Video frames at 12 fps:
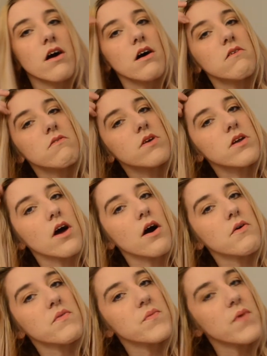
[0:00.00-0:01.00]
of, you
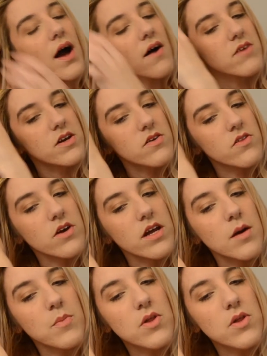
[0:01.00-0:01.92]
know, having to look it up